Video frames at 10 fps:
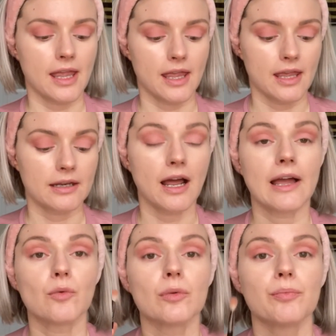and I
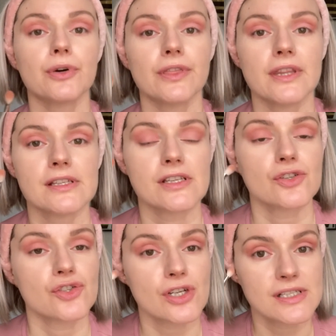will put this
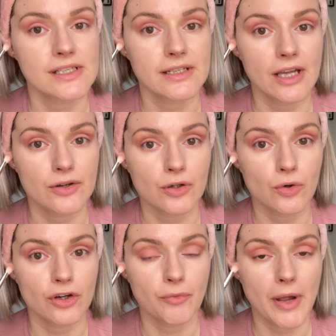just in the outer
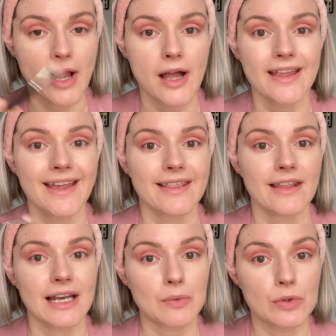corner of my eye, and
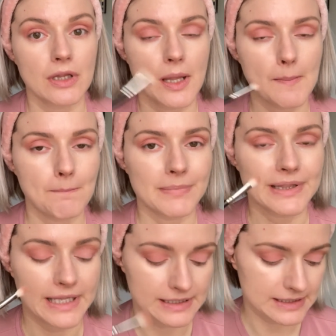then I will
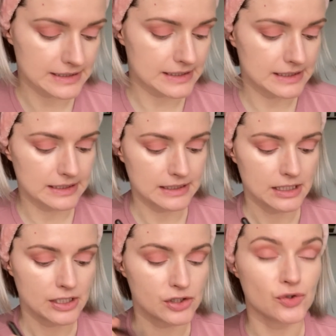blend it.
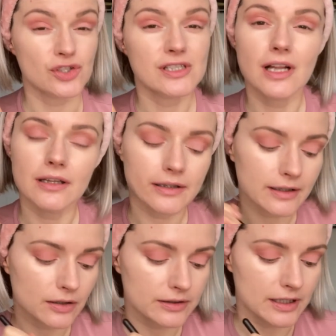So just a
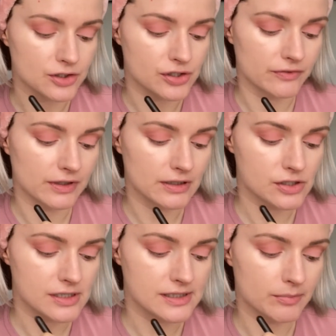little touch of it,
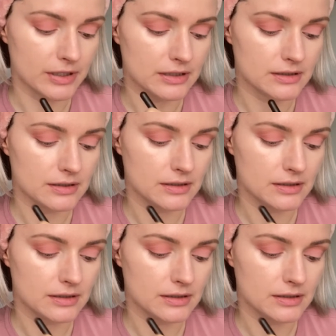just a bit.